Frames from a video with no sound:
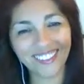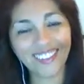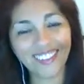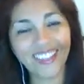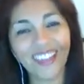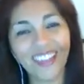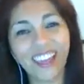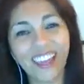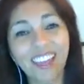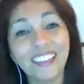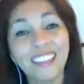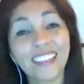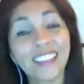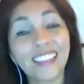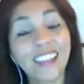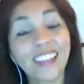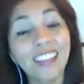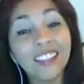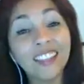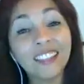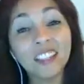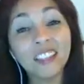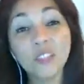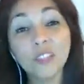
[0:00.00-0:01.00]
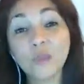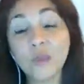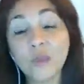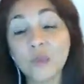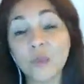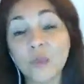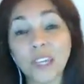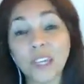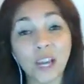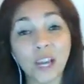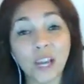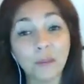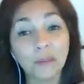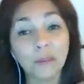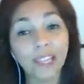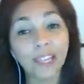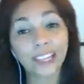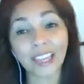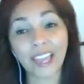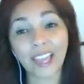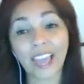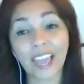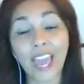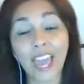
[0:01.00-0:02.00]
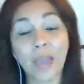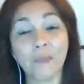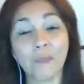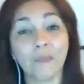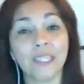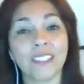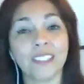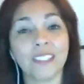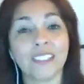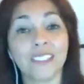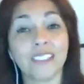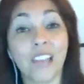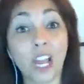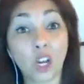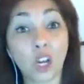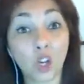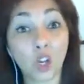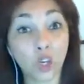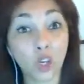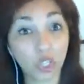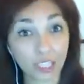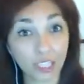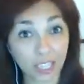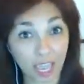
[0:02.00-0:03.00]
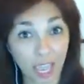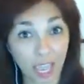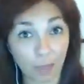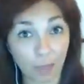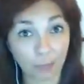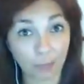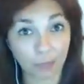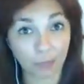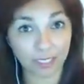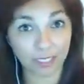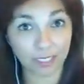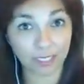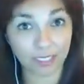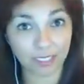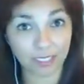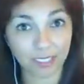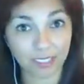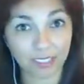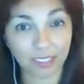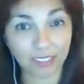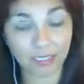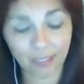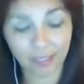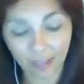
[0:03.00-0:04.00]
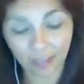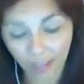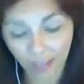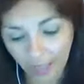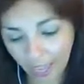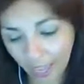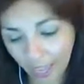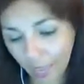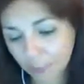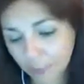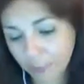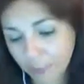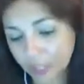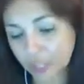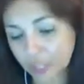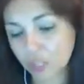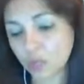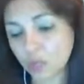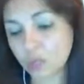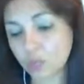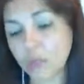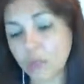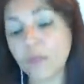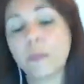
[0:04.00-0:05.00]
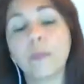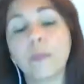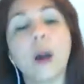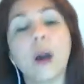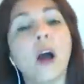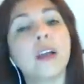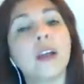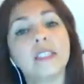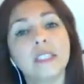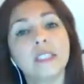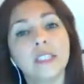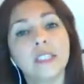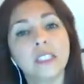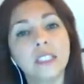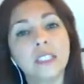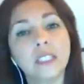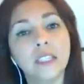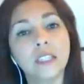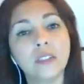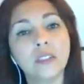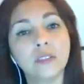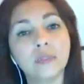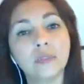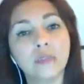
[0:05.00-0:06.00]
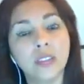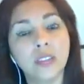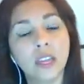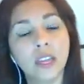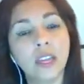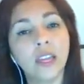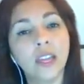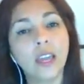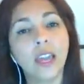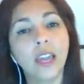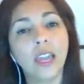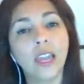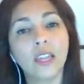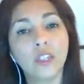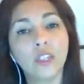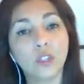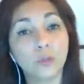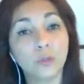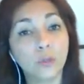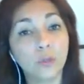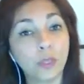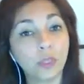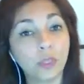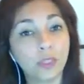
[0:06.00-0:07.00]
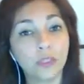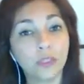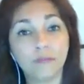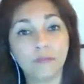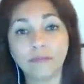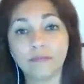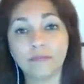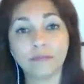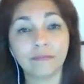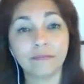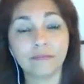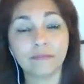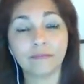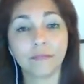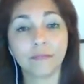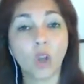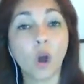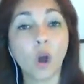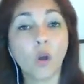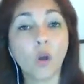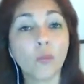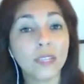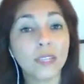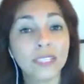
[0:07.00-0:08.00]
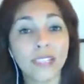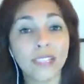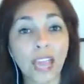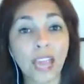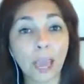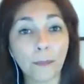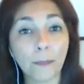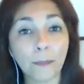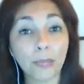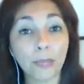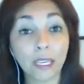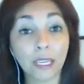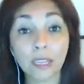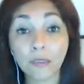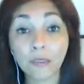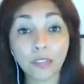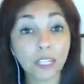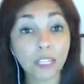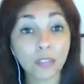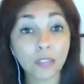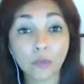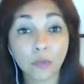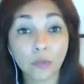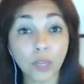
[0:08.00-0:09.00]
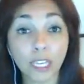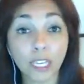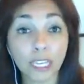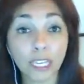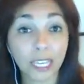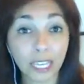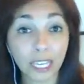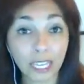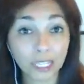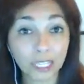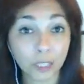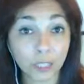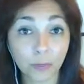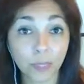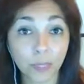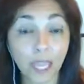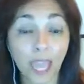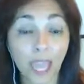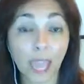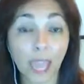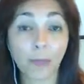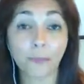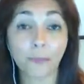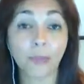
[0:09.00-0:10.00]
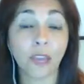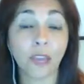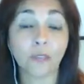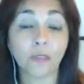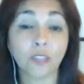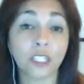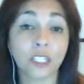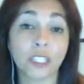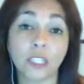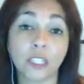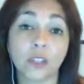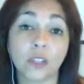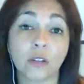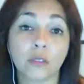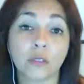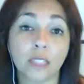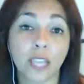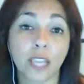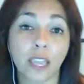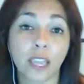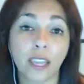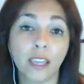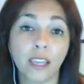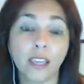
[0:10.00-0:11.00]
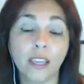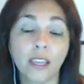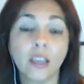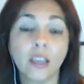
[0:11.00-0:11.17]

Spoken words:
And then it will become like a habit, a good habit, a habit to be positive and to be always happy. Even if we can't be happy every single day,